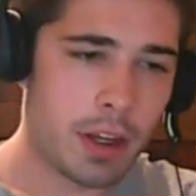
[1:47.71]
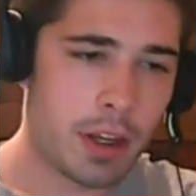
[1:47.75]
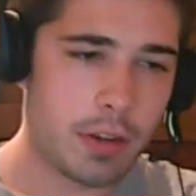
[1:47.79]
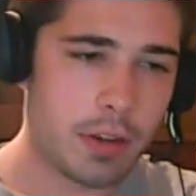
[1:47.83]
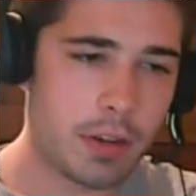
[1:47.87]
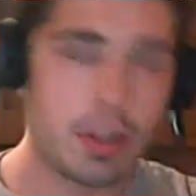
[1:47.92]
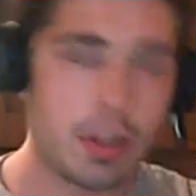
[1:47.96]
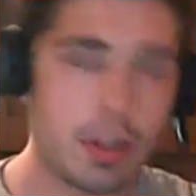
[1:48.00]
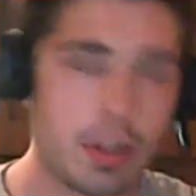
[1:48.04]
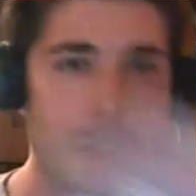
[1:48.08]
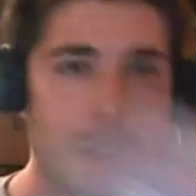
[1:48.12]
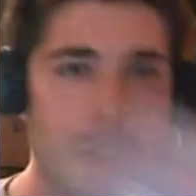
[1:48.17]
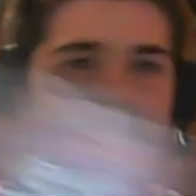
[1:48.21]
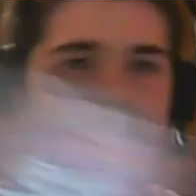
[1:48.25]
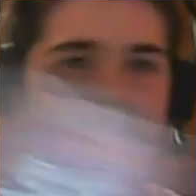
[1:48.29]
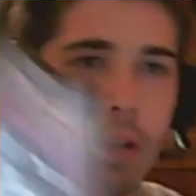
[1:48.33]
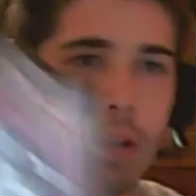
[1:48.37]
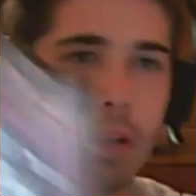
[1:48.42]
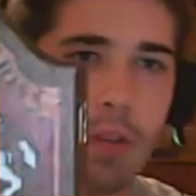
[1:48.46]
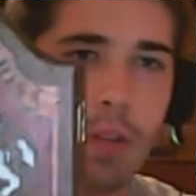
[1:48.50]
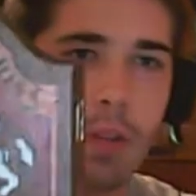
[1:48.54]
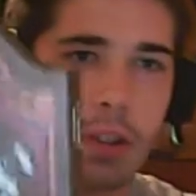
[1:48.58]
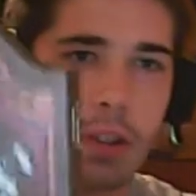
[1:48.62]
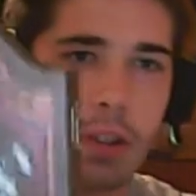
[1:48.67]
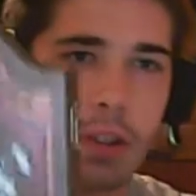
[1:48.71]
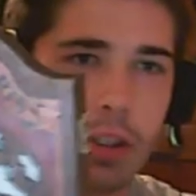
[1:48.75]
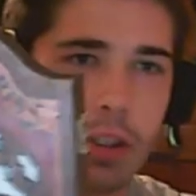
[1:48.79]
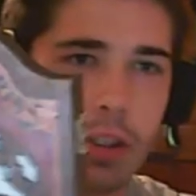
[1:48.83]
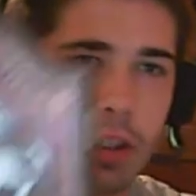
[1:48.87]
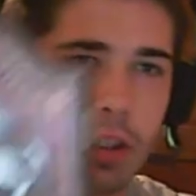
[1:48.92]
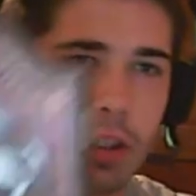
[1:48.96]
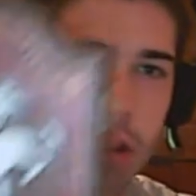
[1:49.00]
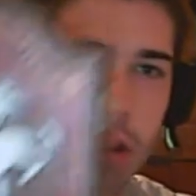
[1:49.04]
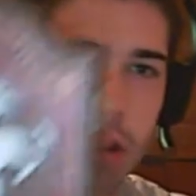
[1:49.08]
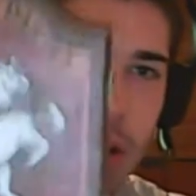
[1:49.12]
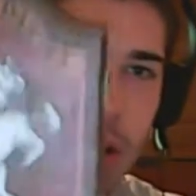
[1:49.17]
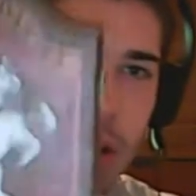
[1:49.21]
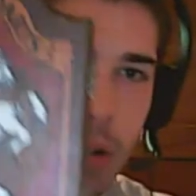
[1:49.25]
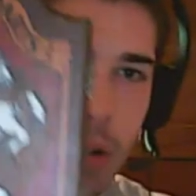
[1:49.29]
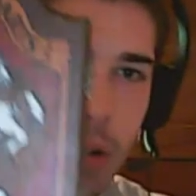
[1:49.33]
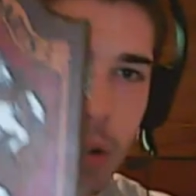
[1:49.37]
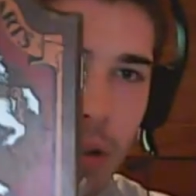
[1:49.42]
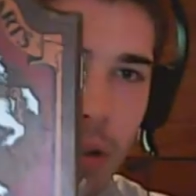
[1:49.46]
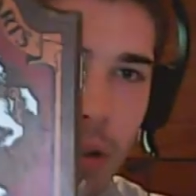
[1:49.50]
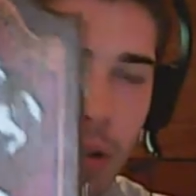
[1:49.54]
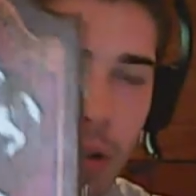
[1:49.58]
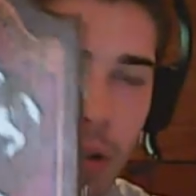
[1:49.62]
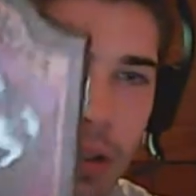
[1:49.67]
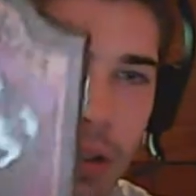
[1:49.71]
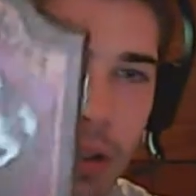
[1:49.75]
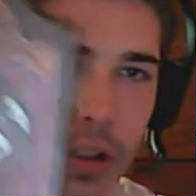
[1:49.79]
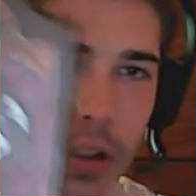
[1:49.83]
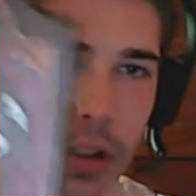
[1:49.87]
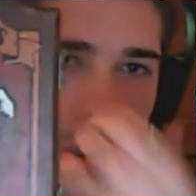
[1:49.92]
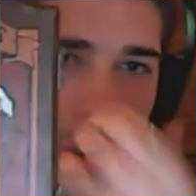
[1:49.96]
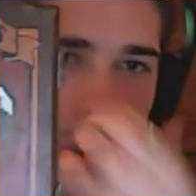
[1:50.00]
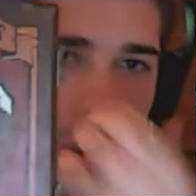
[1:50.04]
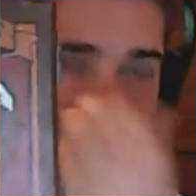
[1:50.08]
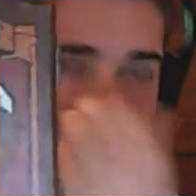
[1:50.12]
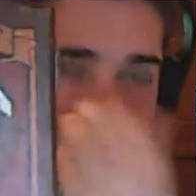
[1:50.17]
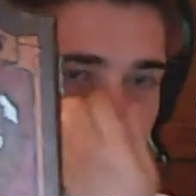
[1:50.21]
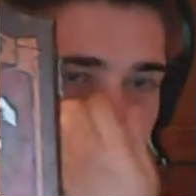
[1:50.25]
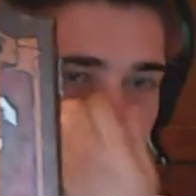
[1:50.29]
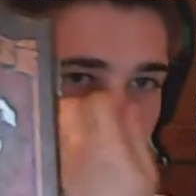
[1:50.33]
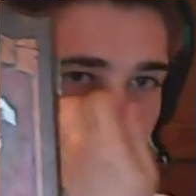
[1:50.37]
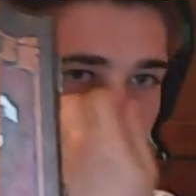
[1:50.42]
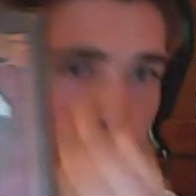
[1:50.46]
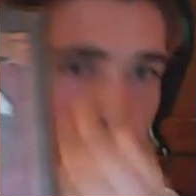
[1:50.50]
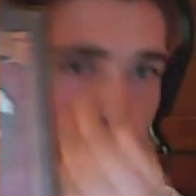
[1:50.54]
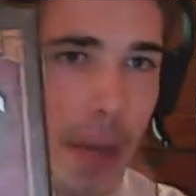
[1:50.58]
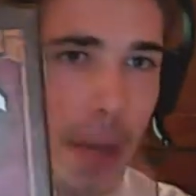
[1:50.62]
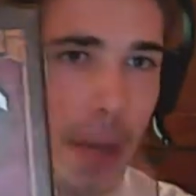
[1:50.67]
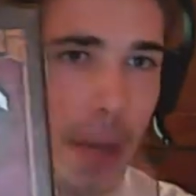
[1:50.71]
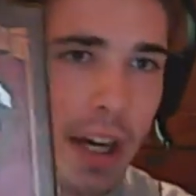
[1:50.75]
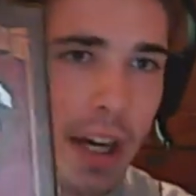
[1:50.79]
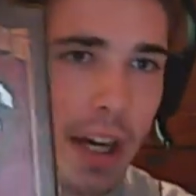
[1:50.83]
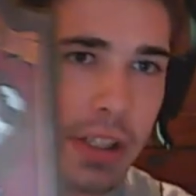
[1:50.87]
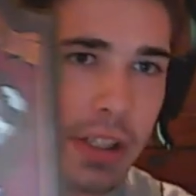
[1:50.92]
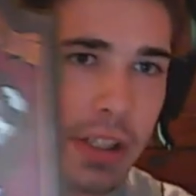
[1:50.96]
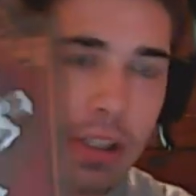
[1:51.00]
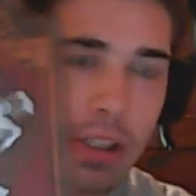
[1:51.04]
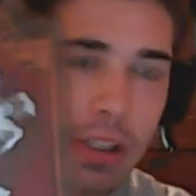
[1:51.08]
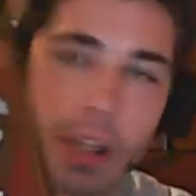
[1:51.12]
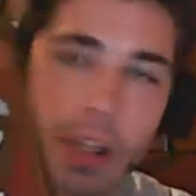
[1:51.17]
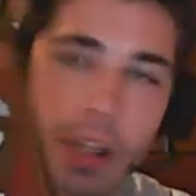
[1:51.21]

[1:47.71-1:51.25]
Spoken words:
You know, at first it just looks like a little box